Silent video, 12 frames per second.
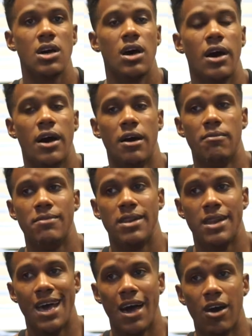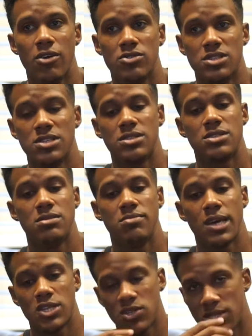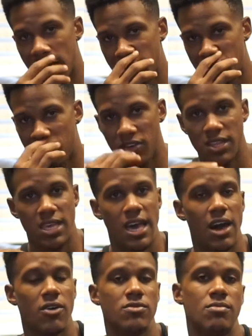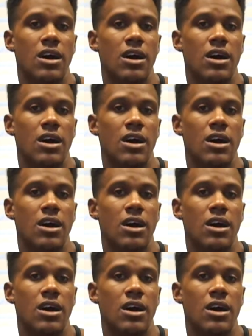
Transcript: now to make sure that I'm filling out.